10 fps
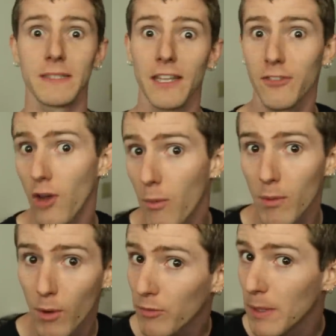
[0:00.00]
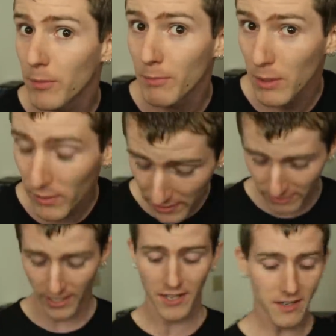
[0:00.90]
but that's not what most people mean when they
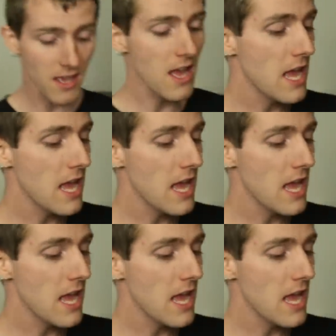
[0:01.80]
say it,